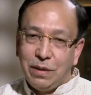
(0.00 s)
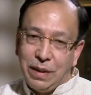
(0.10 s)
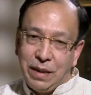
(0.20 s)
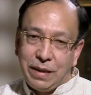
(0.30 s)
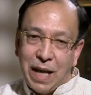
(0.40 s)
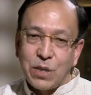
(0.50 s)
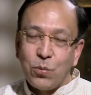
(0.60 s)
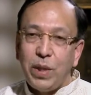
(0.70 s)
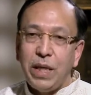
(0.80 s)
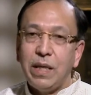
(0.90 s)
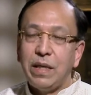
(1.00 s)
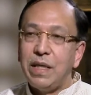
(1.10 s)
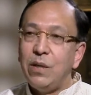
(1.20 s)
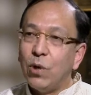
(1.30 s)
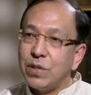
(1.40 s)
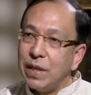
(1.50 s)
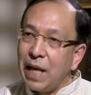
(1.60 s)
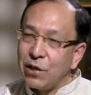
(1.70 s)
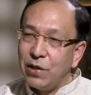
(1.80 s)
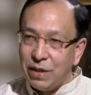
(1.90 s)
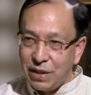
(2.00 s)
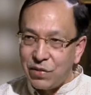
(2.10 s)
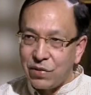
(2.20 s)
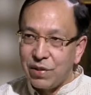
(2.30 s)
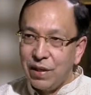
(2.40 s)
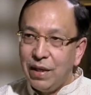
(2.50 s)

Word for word: in that way he was a nationalist.